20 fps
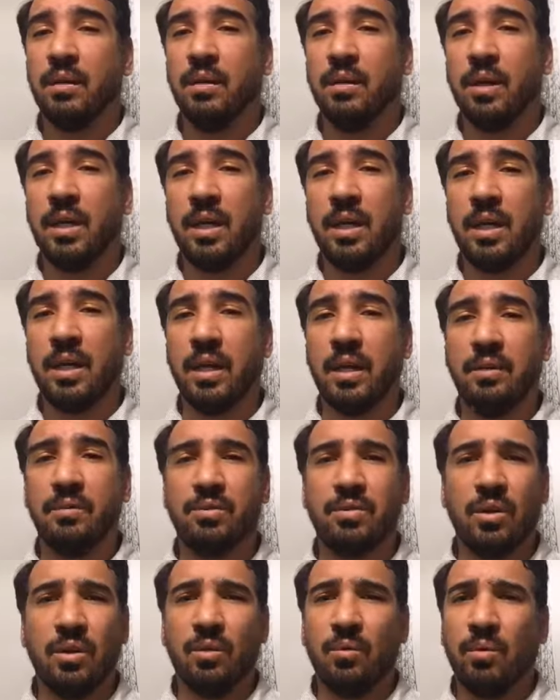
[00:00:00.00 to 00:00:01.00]
And if
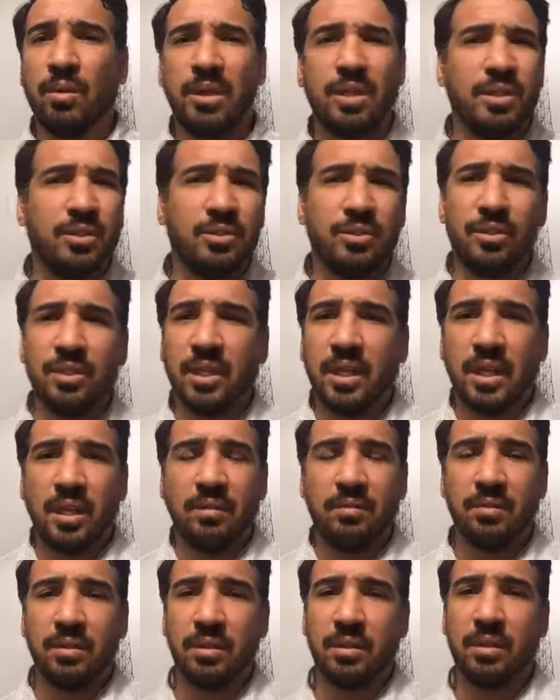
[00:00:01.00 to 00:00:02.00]
so, what is your
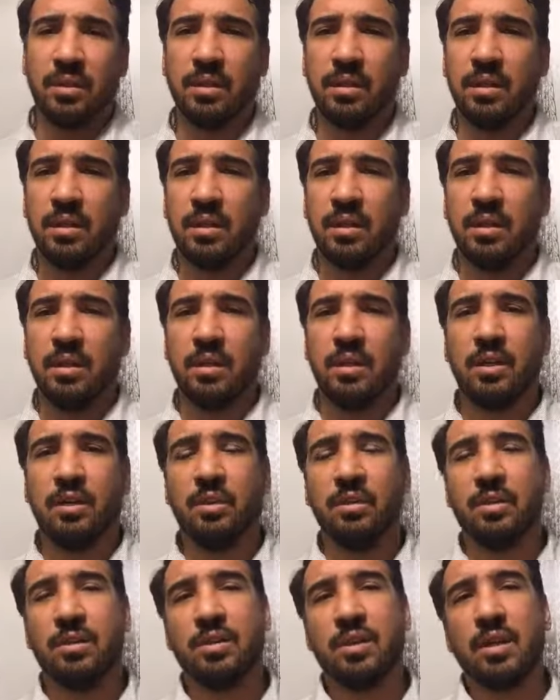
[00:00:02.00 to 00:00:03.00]
gift?
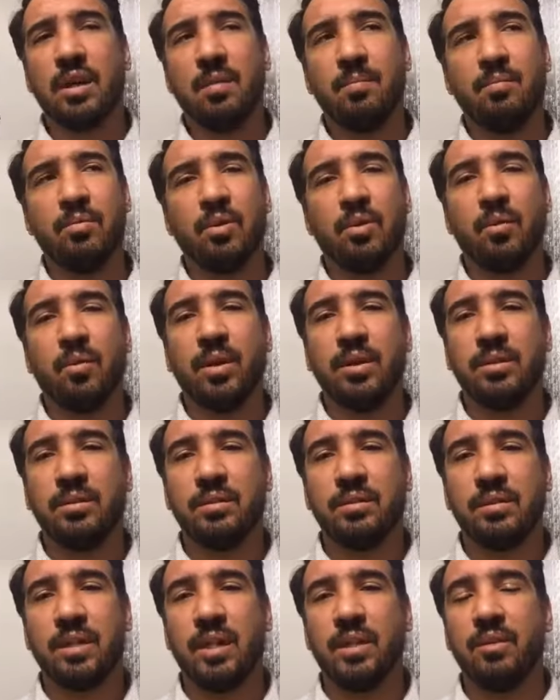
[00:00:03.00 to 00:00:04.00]
There's a couple of
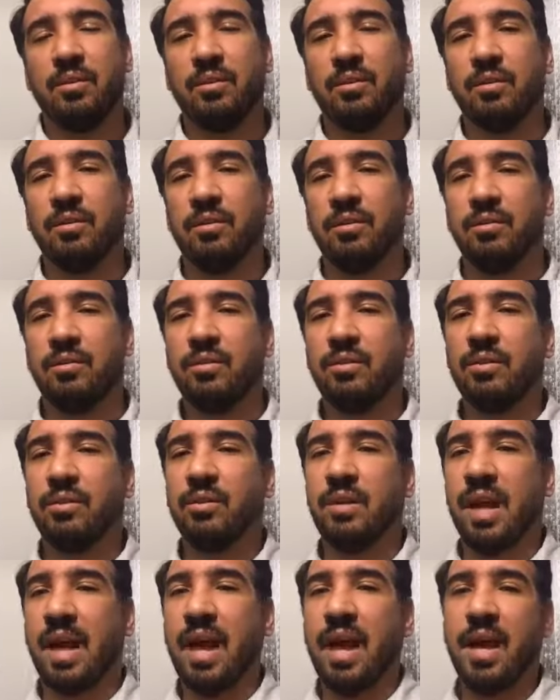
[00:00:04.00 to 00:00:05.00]
questions that you
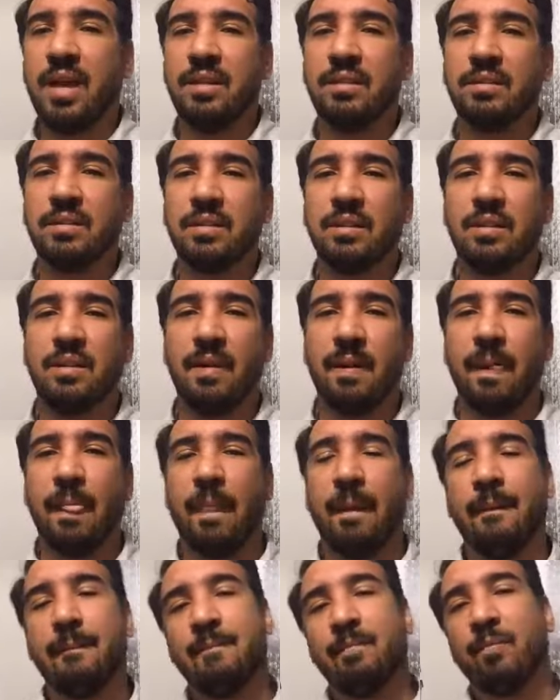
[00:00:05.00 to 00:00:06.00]
could ask.
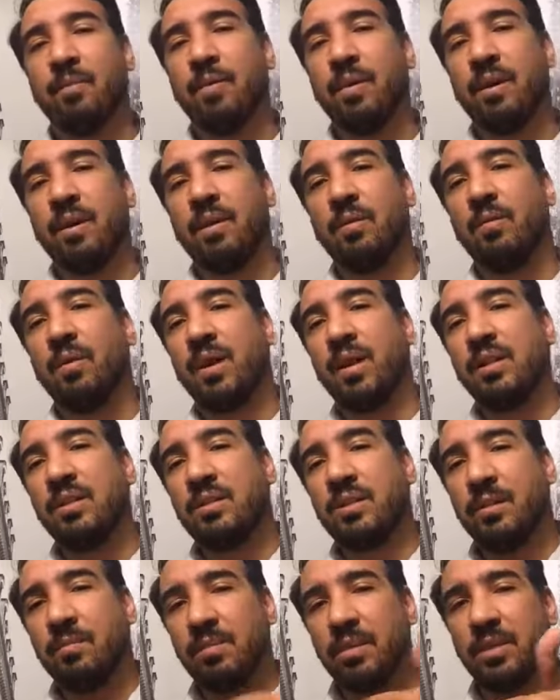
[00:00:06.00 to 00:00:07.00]
What is
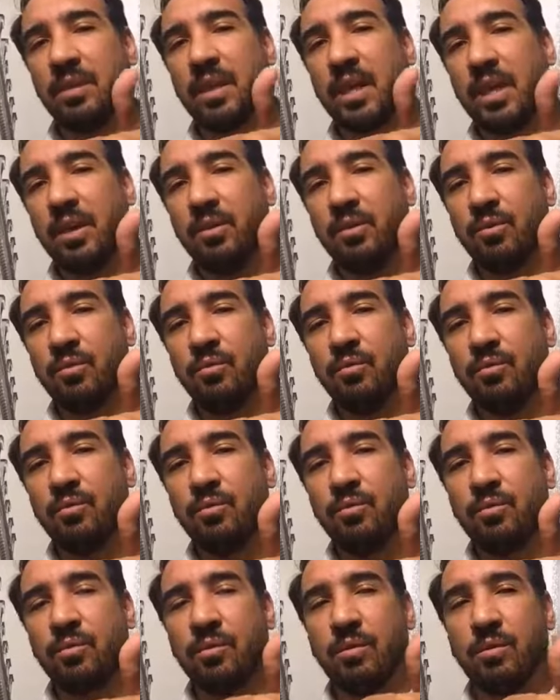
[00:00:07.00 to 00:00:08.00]
something that
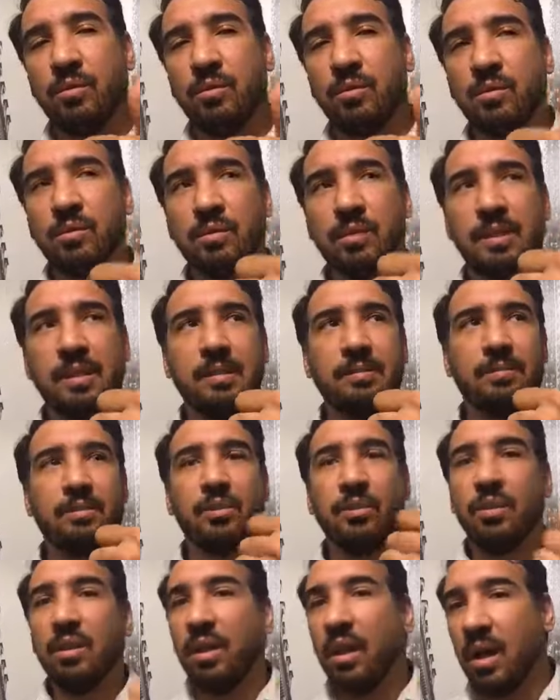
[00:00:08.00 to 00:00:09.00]
you
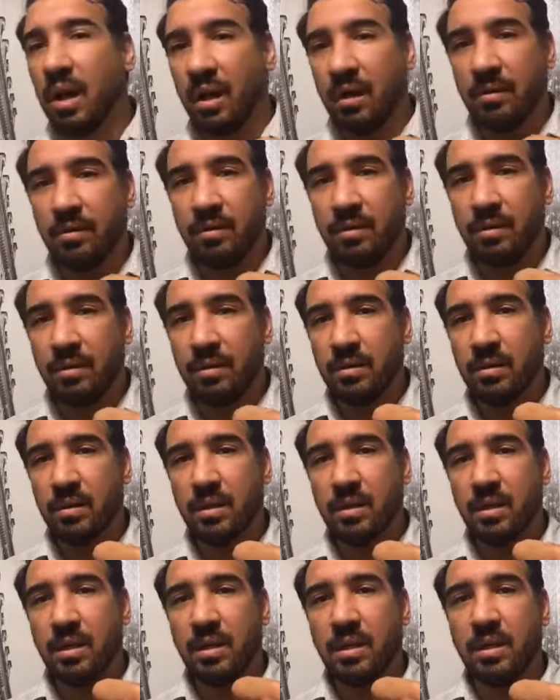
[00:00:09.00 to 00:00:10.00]
love?
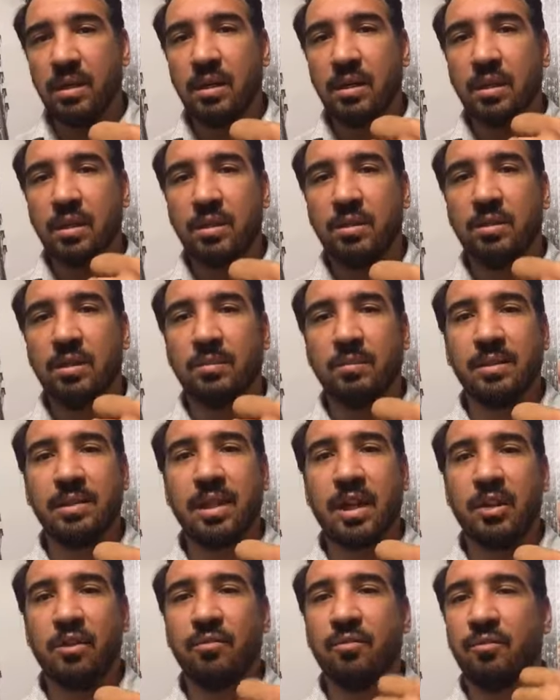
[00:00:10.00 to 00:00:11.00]
Something
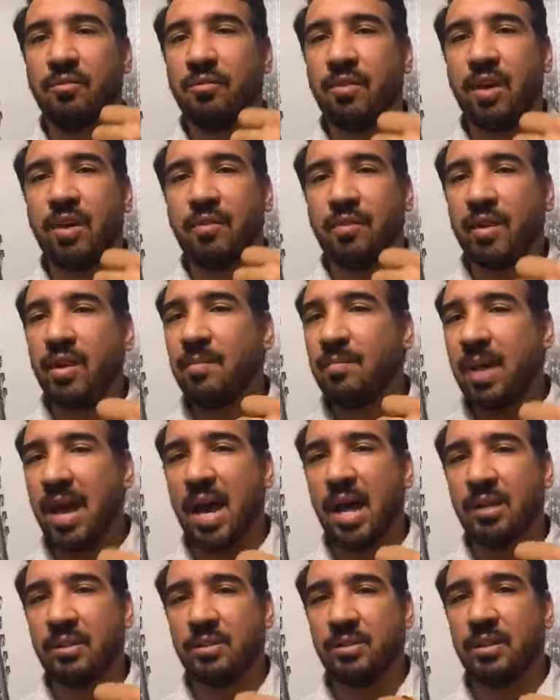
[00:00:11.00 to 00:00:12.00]
that you're very, very
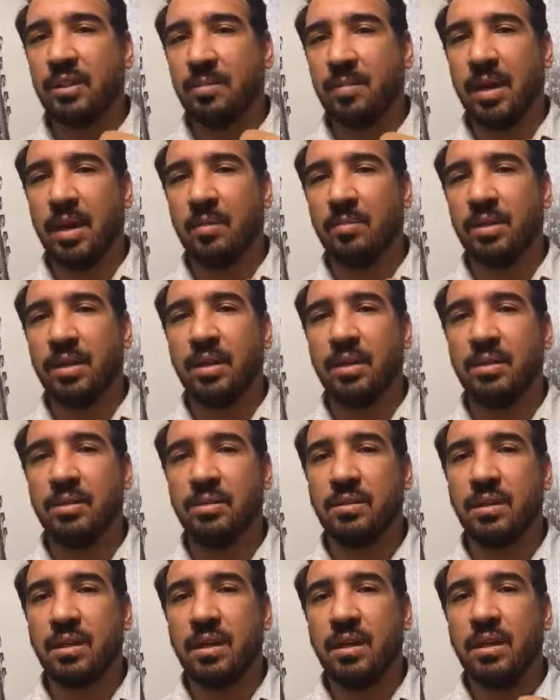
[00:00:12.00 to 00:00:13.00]
passionate about?
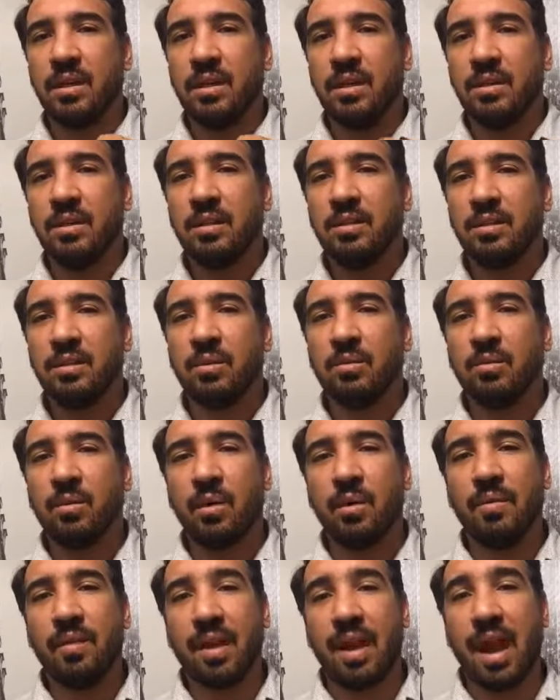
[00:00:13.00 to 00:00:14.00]
Because there's a
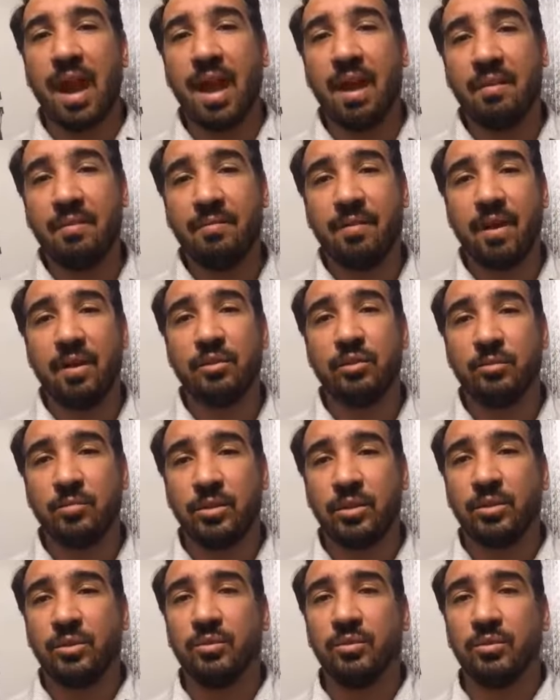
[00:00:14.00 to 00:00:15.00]
quote that I have found to be
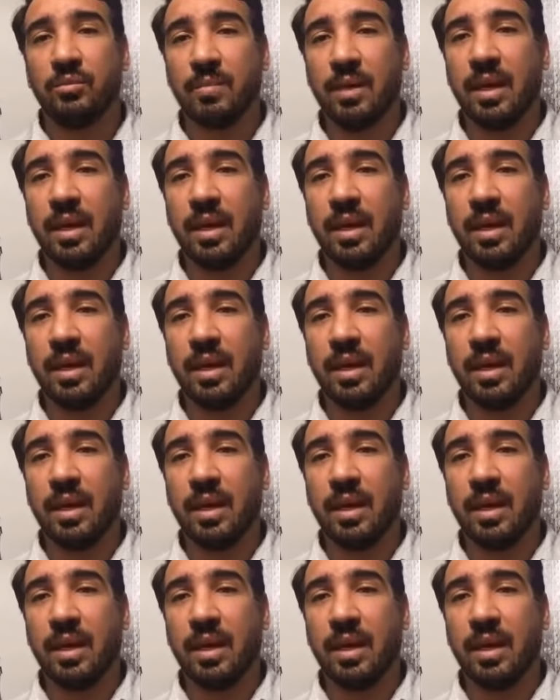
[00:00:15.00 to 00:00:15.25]
true in my